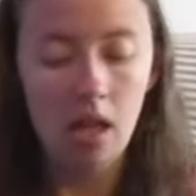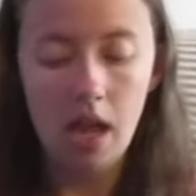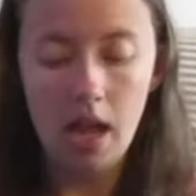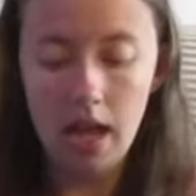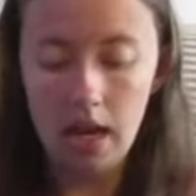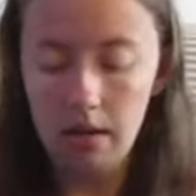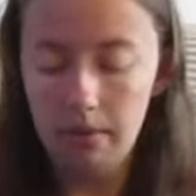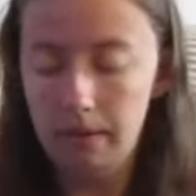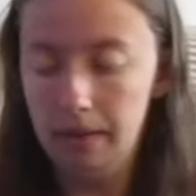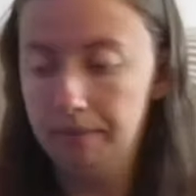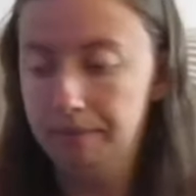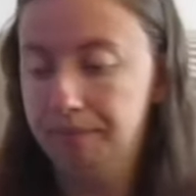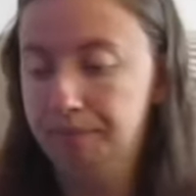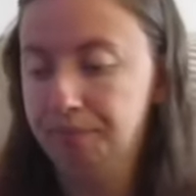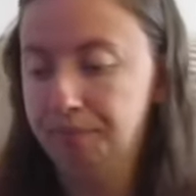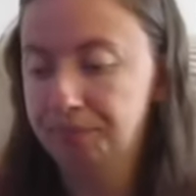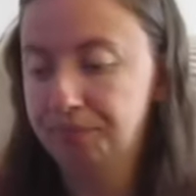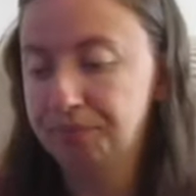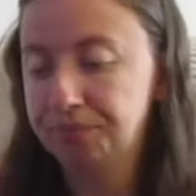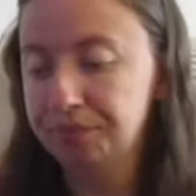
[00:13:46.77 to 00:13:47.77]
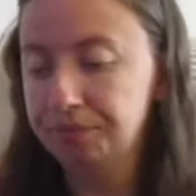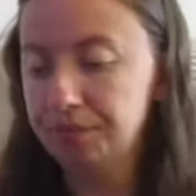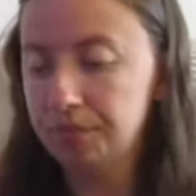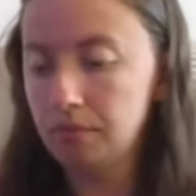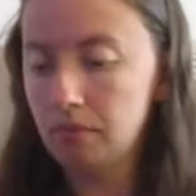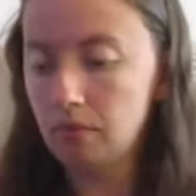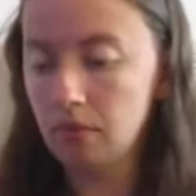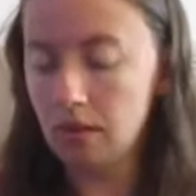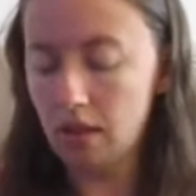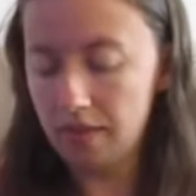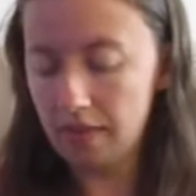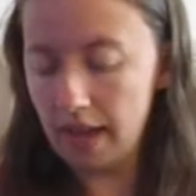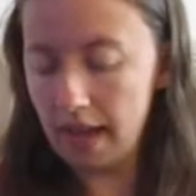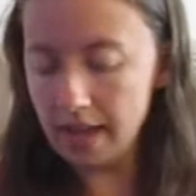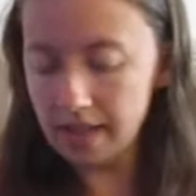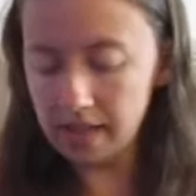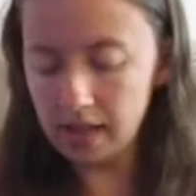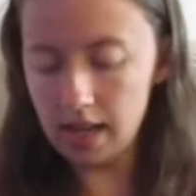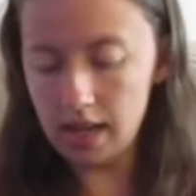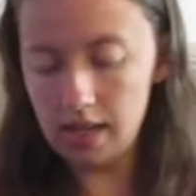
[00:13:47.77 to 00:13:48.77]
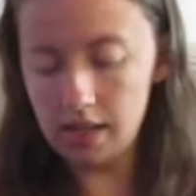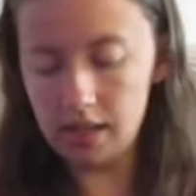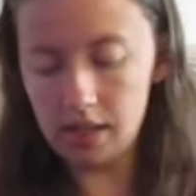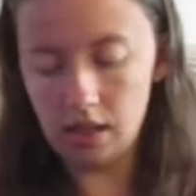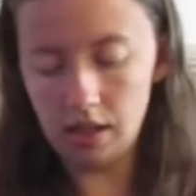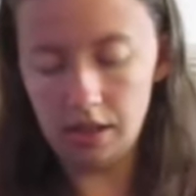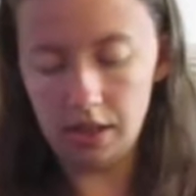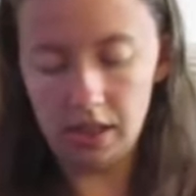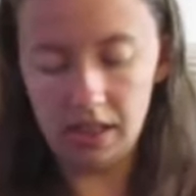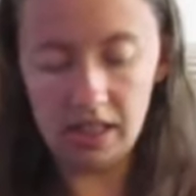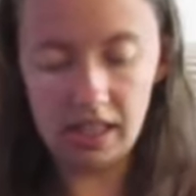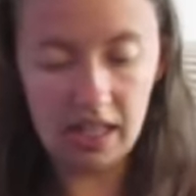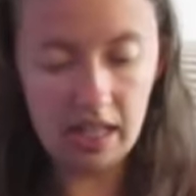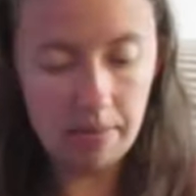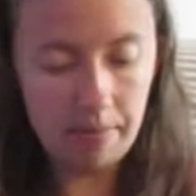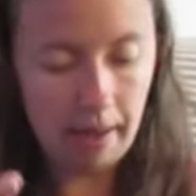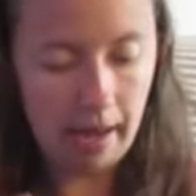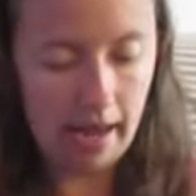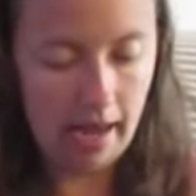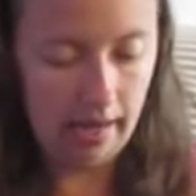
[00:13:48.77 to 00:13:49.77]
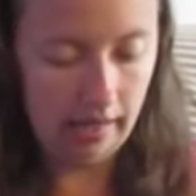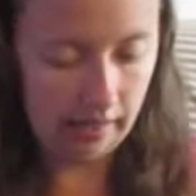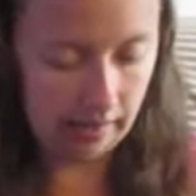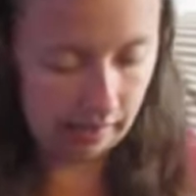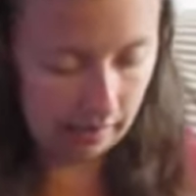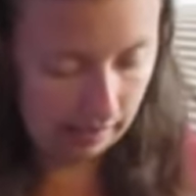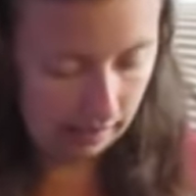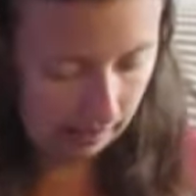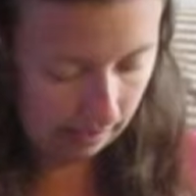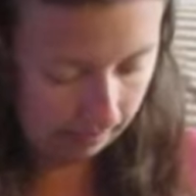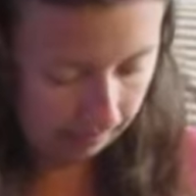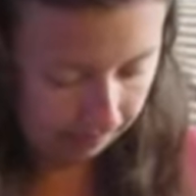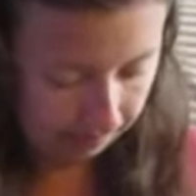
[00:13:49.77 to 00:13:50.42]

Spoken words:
Anyway. That is the tea bags.